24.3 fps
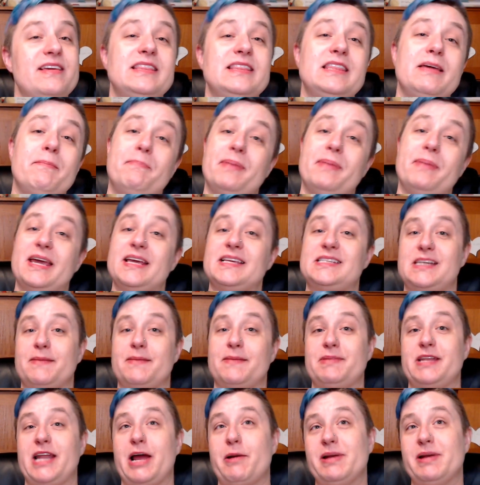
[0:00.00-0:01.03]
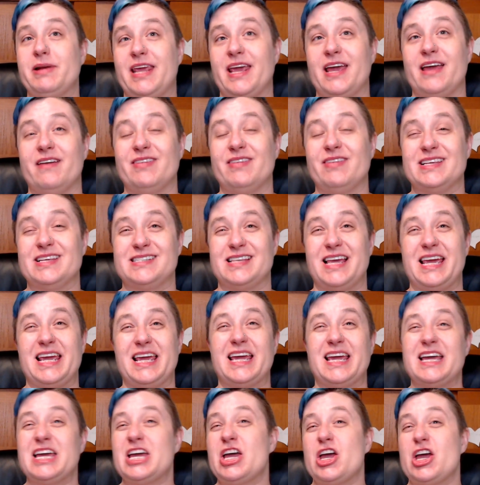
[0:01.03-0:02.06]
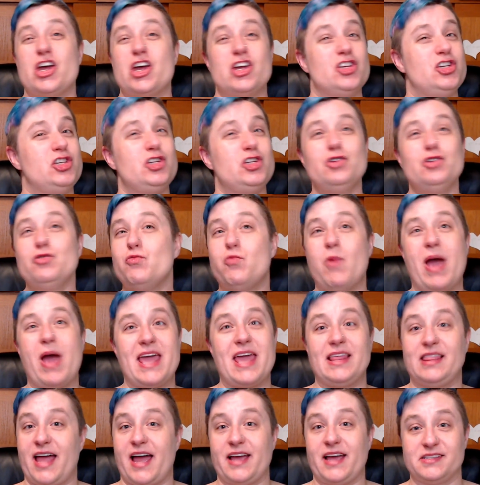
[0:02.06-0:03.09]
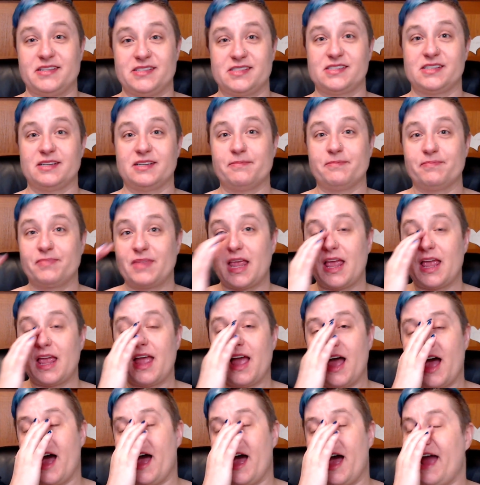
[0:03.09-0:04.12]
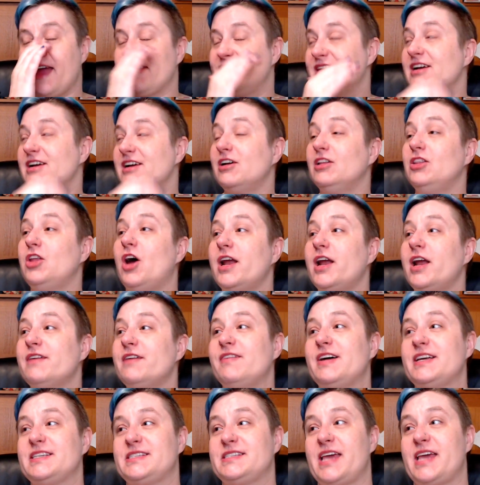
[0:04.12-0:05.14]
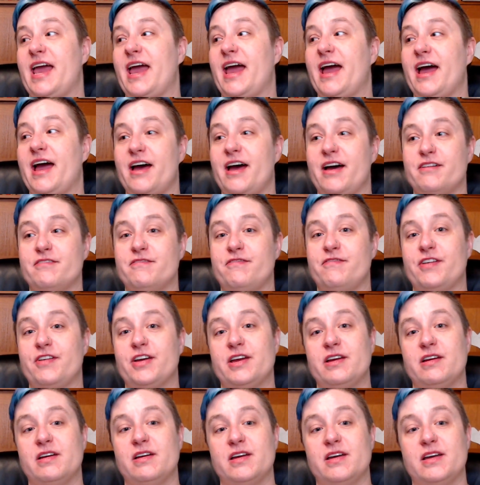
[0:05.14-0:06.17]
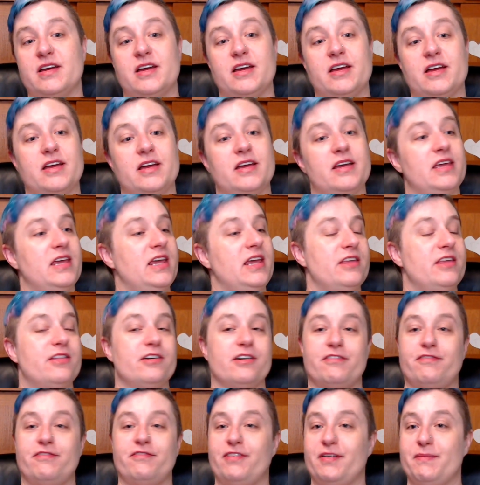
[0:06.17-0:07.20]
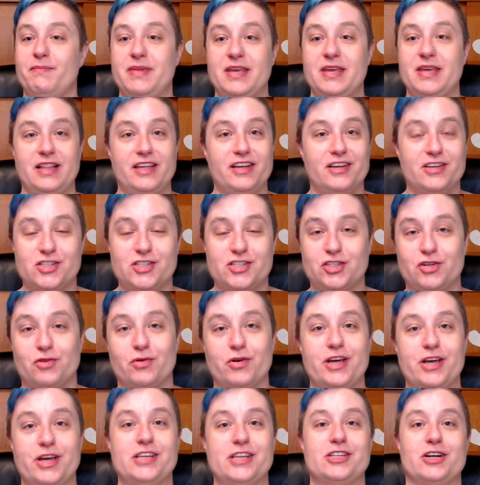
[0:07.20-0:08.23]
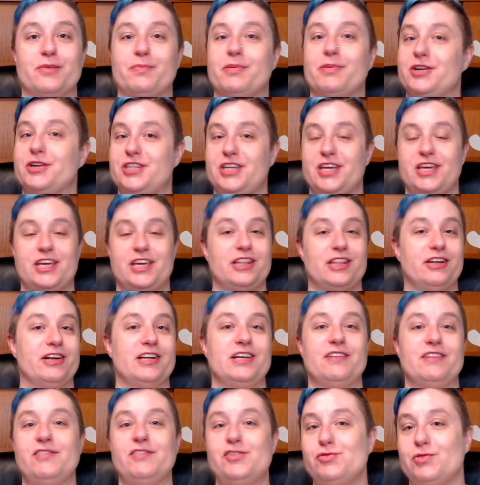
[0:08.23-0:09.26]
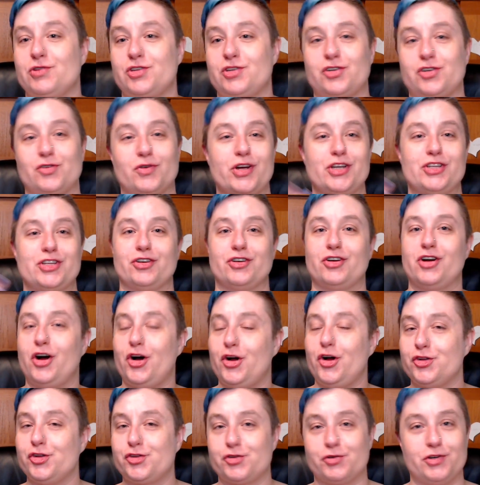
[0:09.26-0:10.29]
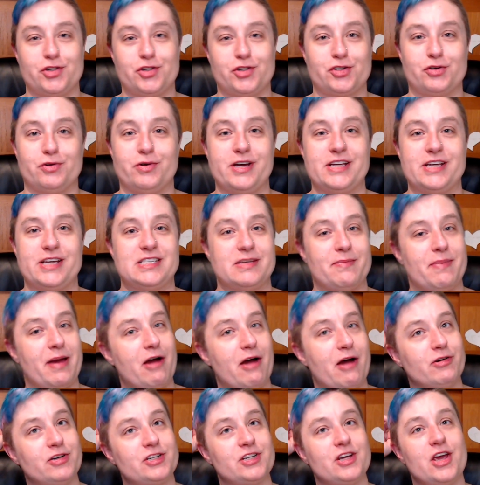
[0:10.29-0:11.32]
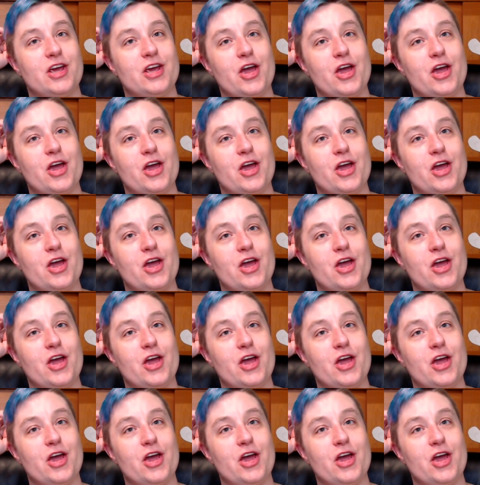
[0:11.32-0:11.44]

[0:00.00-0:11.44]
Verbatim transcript: the biggest tip that I would give is like, do way less. I think a lot of us have either familial stories or particular individual stories or cultural stories about